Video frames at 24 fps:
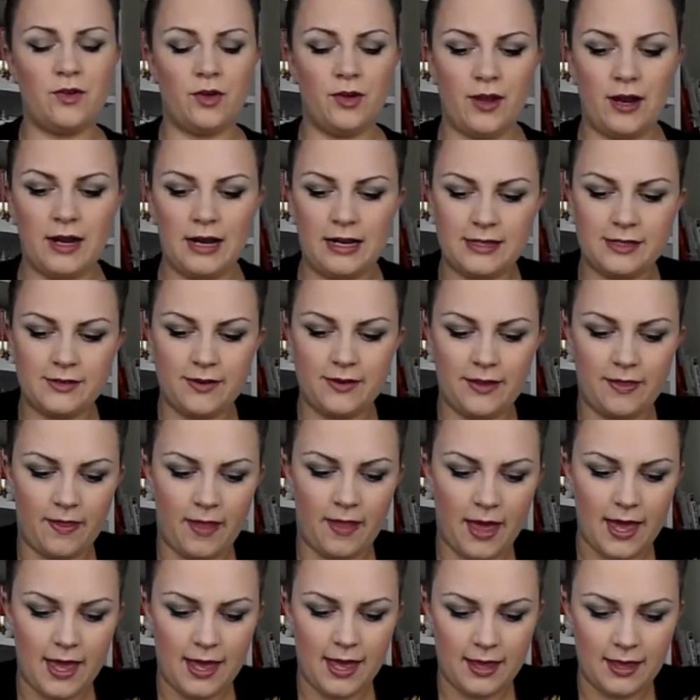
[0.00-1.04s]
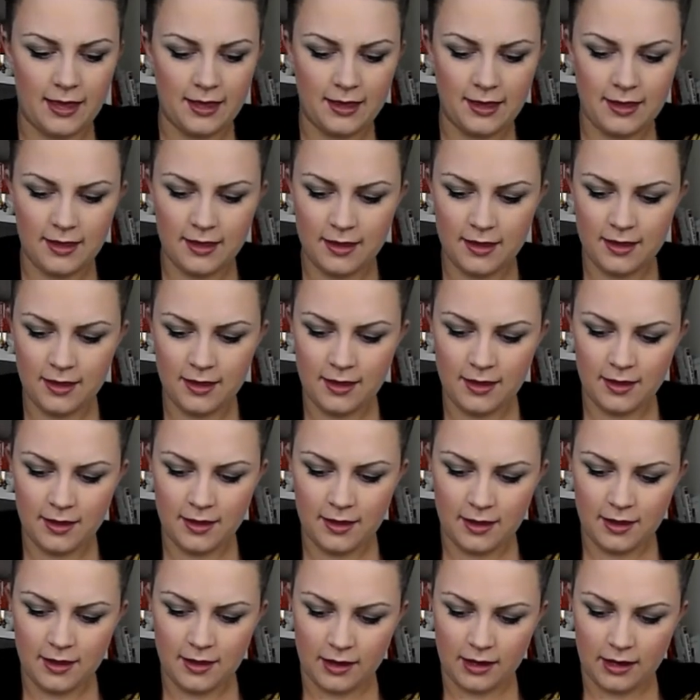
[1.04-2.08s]
you've got your glitter in there,
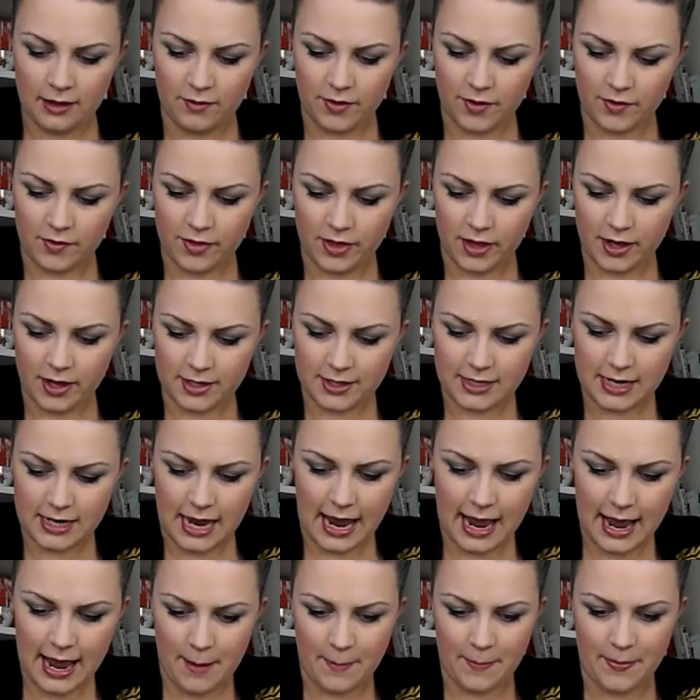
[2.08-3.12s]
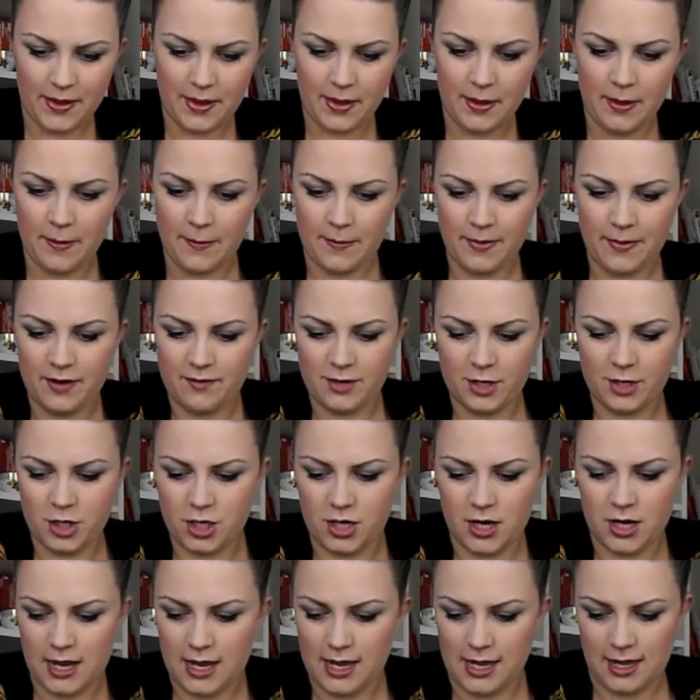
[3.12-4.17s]
give everything a tap, bit of a
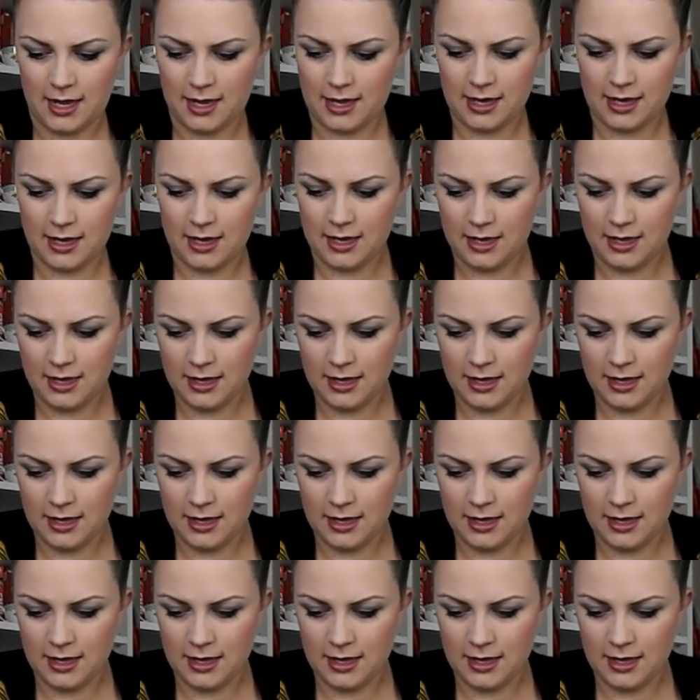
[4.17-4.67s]
shake,